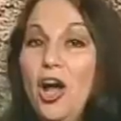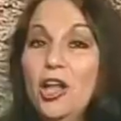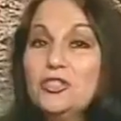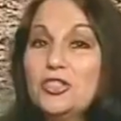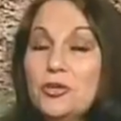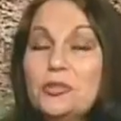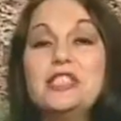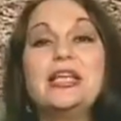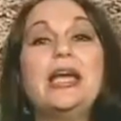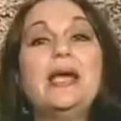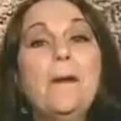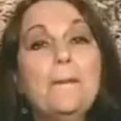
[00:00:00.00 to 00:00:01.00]
also
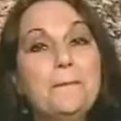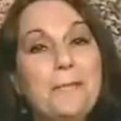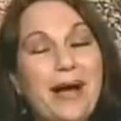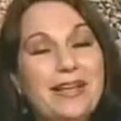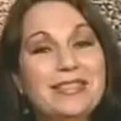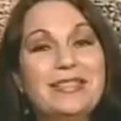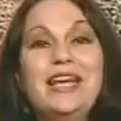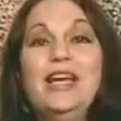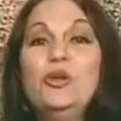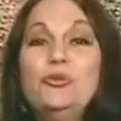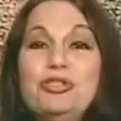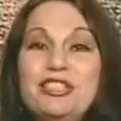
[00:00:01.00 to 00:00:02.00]
say pase
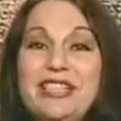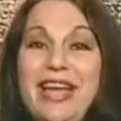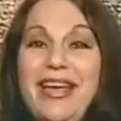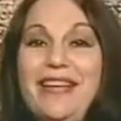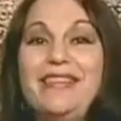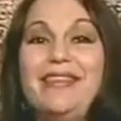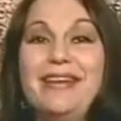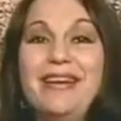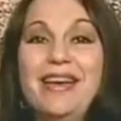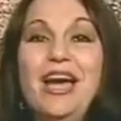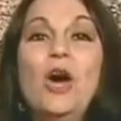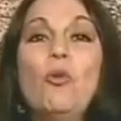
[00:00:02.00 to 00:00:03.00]
usted
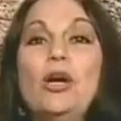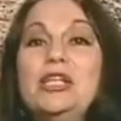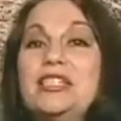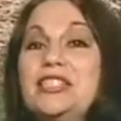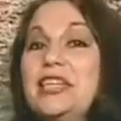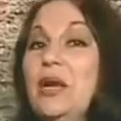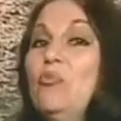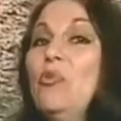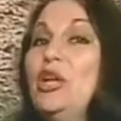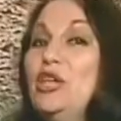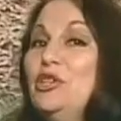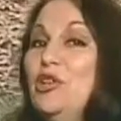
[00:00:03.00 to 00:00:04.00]
when
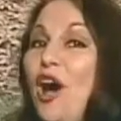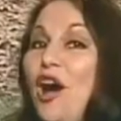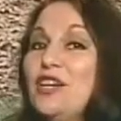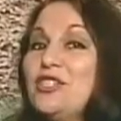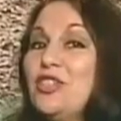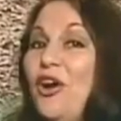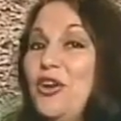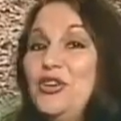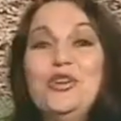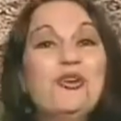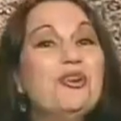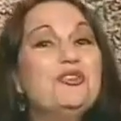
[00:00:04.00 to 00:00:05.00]
someone knocks
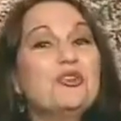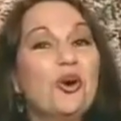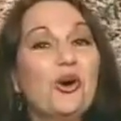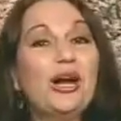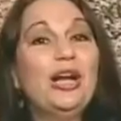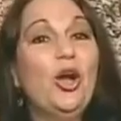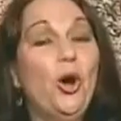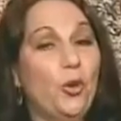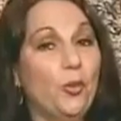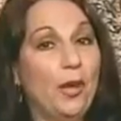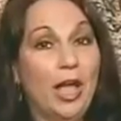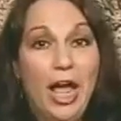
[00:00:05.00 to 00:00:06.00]
on your door at
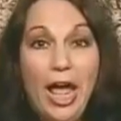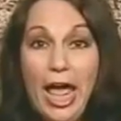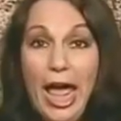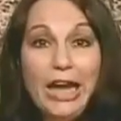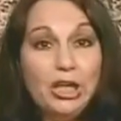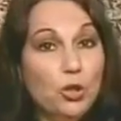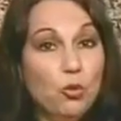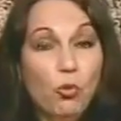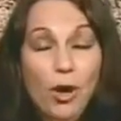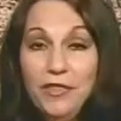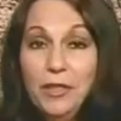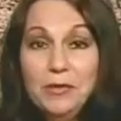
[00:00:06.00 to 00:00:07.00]
home and you
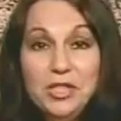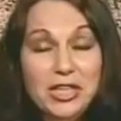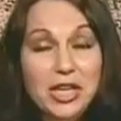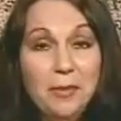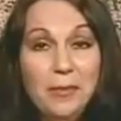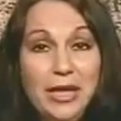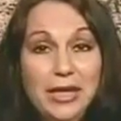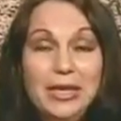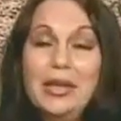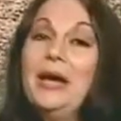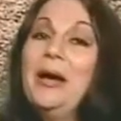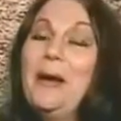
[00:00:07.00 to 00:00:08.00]
want them to come
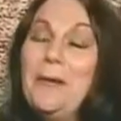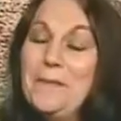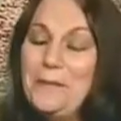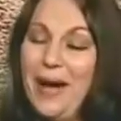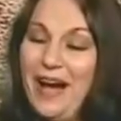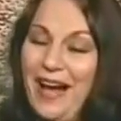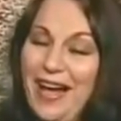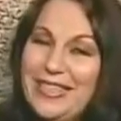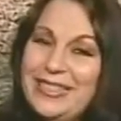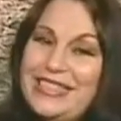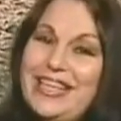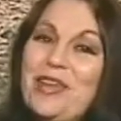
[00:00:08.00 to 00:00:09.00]
in.
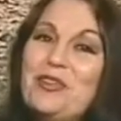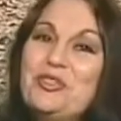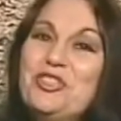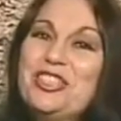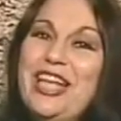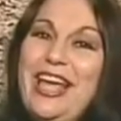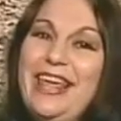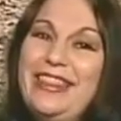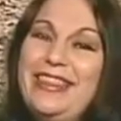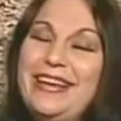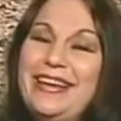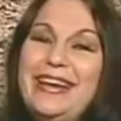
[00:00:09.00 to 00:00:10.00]
Pase
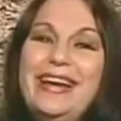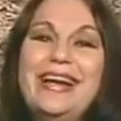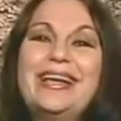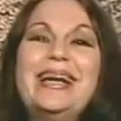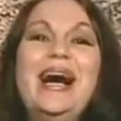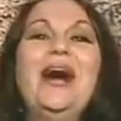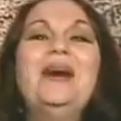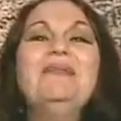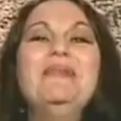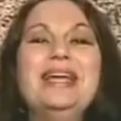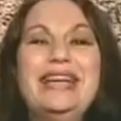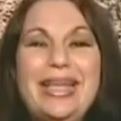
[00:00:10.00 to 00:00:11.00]
usted.
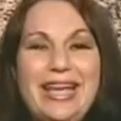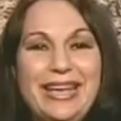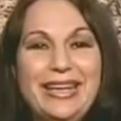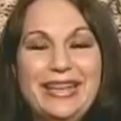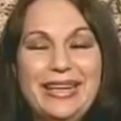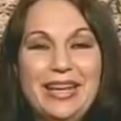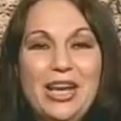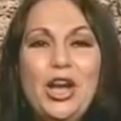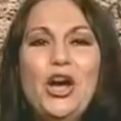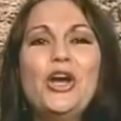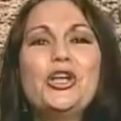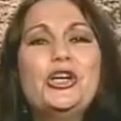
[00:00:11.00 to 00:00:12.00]
Come in
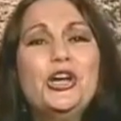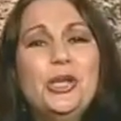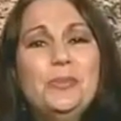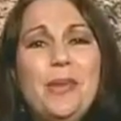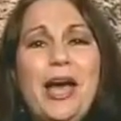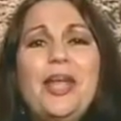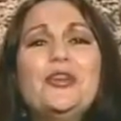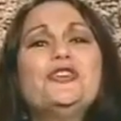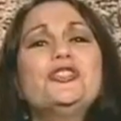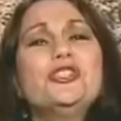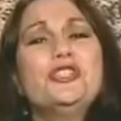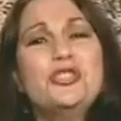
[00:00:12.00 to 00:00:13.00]
good
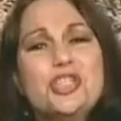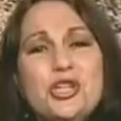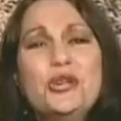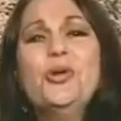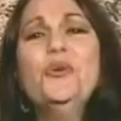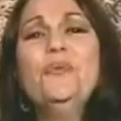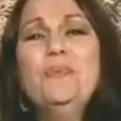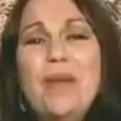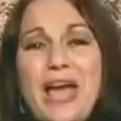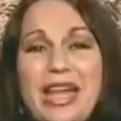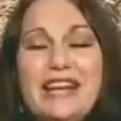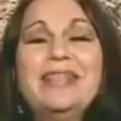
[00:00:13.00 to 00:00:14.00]
manners do
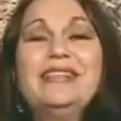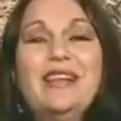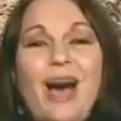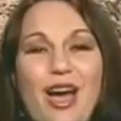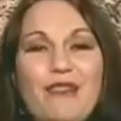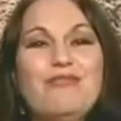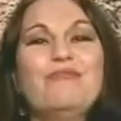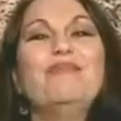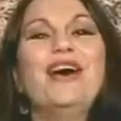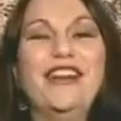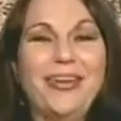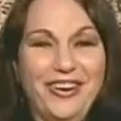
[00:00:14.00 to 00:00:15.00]
make life
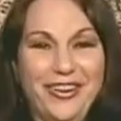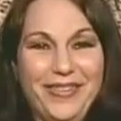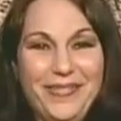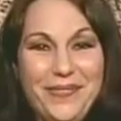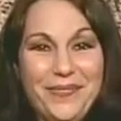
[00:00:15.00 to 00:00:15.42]
better.